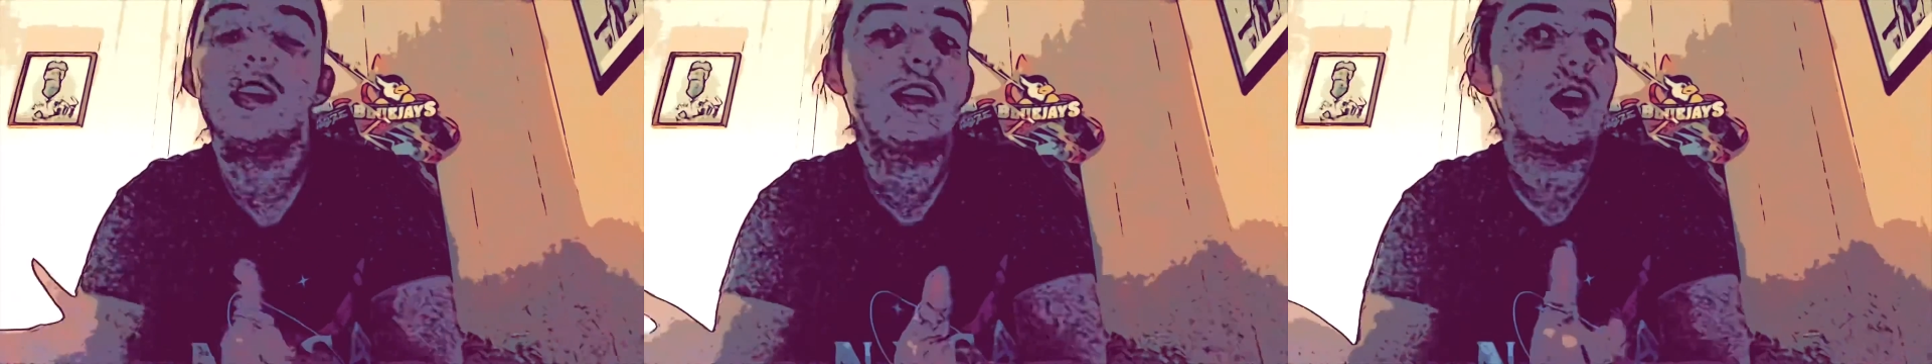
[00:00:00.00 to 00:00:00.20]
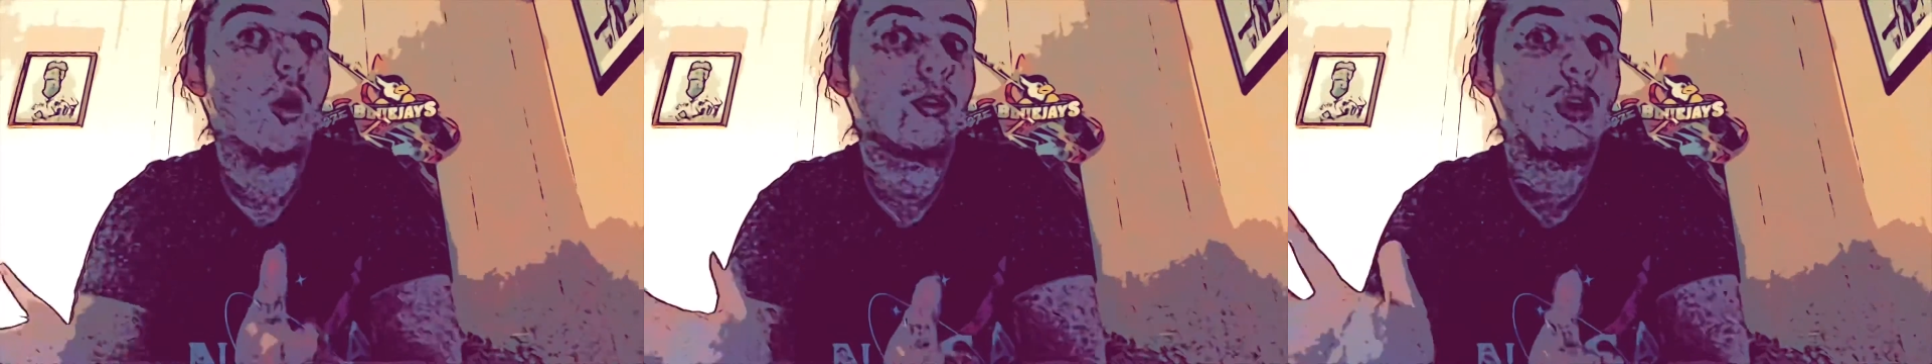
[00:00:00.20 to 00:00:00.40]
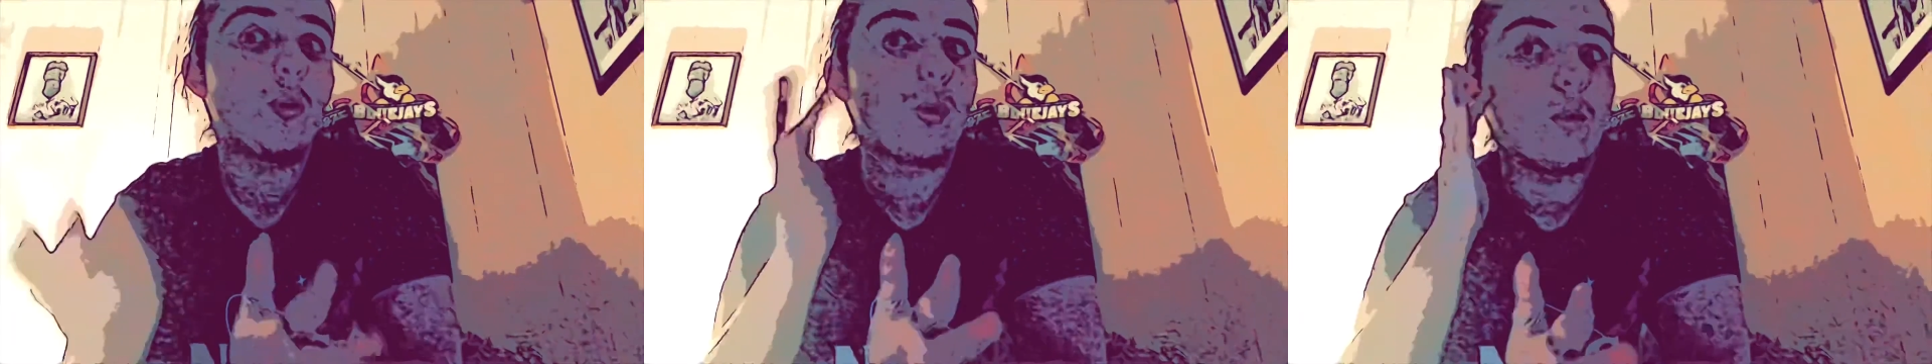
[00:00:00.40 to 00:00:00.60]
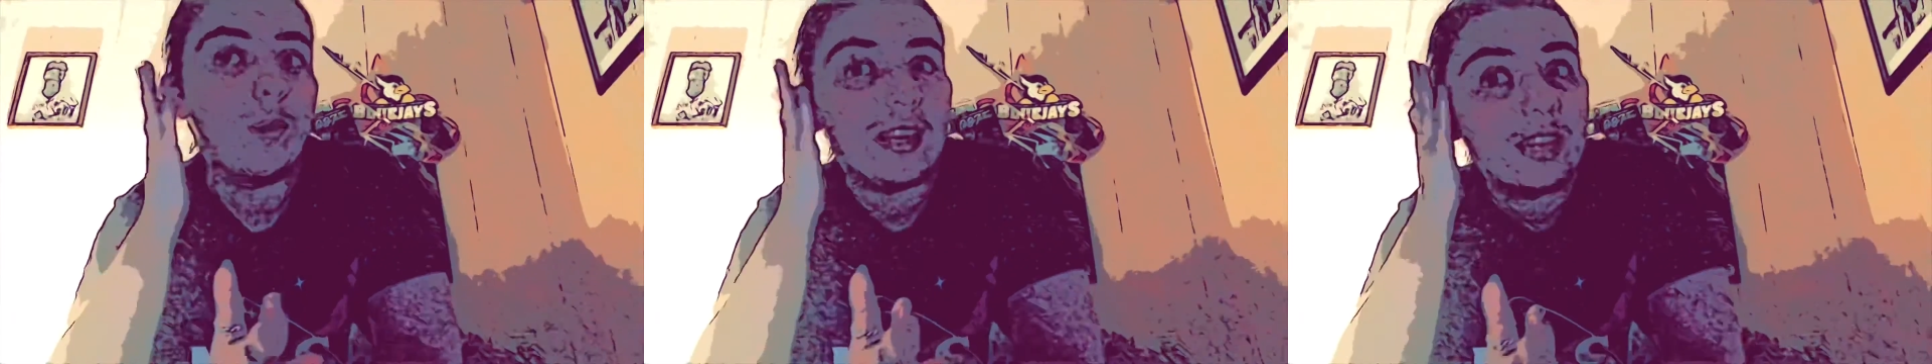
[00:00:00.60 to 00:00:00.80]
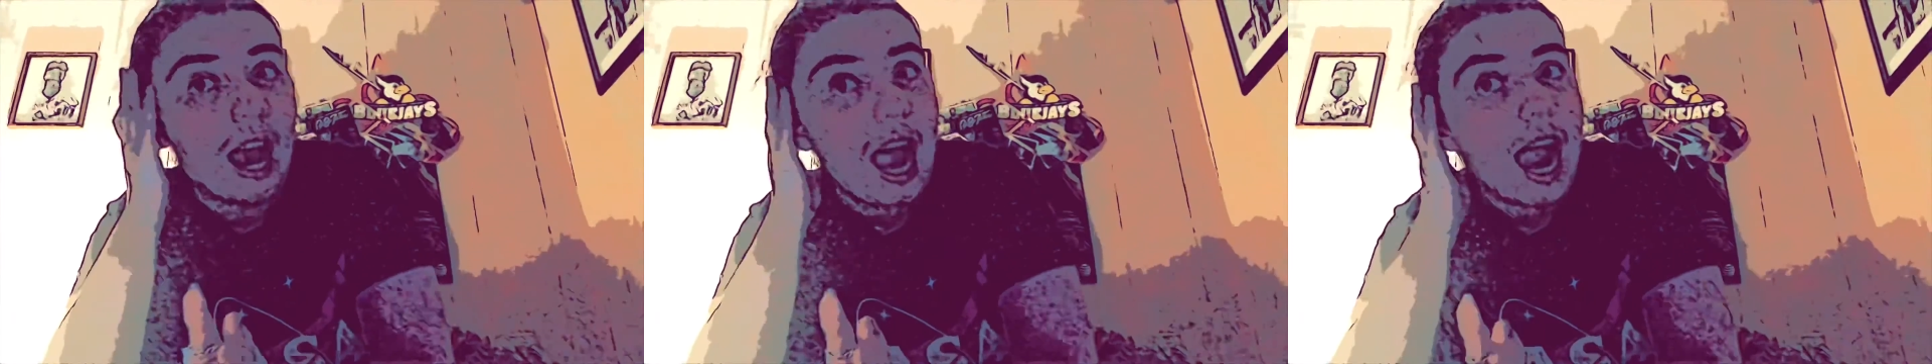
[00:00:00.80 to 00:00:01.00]
although we would
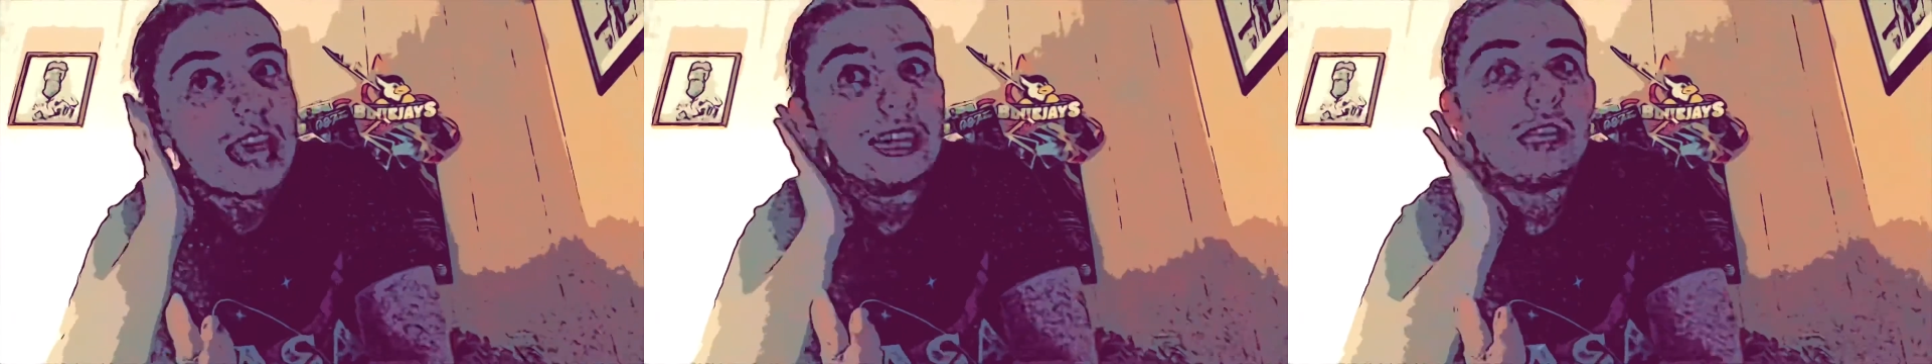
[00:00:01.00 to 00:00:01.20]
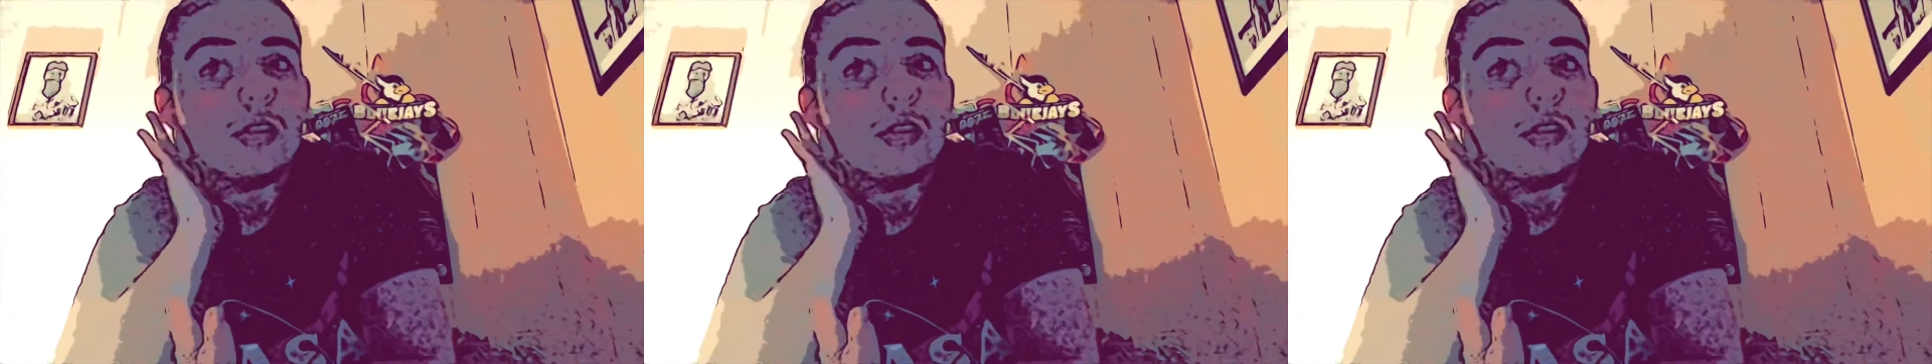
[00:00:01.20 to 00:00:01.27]
highly